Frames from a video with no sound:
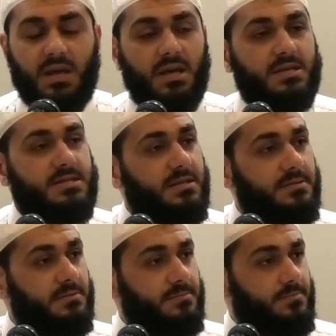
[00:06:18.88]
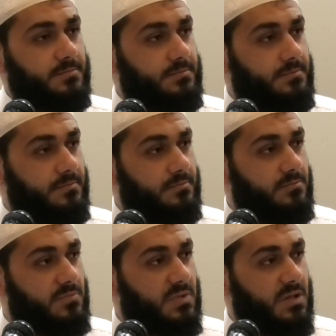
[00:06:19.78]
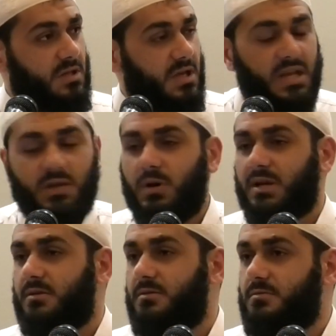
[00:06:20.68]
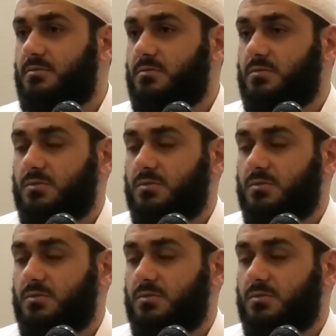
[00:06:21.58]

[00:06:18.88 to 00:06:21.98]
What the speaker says: He said, anyone